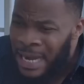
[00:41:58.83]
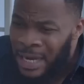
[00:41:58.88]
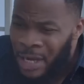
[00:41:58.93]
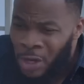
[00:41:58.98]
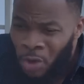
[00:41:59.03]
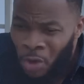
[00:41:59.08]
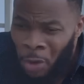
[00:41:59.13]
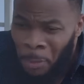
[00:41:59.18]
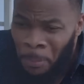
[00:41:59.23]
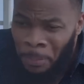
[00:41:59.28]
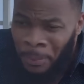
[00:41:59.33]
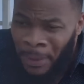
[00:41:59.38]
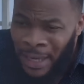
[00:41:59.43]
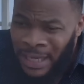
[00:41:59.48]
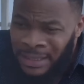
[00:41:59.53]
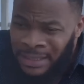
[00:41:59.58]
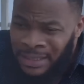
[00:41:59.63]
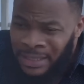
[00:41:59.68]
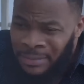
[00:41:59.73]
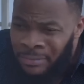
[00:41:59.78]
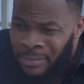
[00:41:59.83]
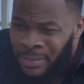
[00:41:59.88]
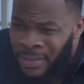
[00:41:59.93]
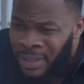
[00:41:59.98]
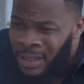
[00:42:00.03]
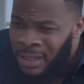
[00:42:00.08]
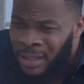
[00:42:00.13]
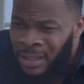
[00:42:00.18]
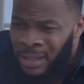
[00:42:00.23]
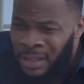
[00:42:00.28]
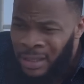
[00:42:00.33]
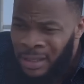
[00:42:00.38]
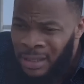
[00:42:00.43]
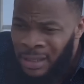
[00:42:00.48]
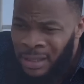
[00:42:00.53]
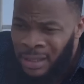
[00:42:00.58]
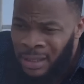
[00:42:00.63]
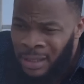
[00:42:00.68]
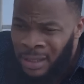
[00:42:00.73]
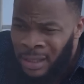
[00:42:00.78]
Ended up pricing me
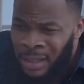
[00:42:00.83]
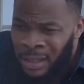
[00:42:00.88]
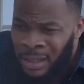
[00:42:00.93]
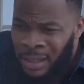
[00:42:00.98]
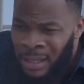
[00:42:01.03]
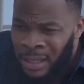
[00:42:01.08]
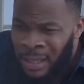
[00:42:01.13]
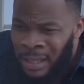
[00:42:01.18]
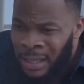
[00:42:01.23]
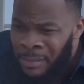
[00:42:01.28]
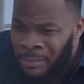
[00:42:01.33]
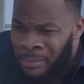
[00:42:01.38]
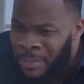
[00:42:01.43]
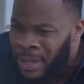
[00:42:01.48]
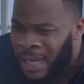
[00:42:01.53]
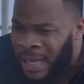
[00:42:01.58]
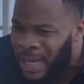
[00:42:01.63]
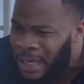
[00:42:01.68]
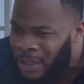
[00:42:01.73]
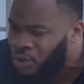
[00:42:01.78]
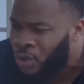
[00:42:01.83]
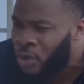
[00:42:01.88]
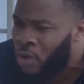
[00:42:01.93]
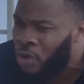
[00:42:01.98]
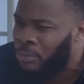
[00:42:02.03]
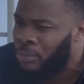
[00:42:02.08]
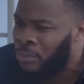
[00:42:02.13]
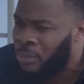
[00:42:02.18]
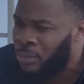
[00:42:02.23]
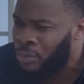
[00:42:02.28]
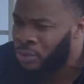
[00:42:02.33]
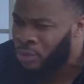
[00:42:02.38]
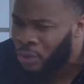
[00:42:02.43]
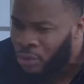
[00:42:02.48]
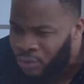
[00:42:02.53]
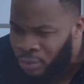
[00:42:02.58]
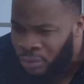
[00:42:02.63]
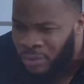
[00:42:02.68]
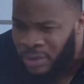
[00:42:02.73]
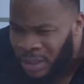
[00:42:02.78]
a mega sum
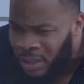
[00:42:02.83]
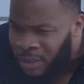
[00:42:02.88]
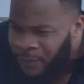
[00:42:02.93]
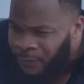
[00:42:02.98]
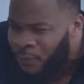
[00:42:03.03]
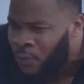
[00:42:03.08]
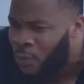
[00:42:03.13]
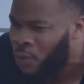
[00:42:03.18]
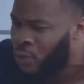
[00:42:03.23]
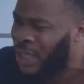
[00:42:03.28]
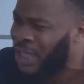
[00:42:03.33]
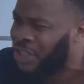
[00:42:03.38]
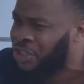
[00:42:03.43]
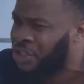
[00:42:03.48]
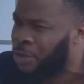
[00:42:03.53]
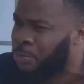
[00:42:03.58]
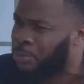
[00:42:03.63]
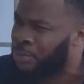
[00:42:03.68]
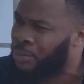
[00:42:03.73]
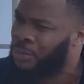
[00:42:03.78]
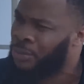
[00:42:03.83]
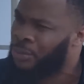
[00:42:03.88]
just to take the full ownership.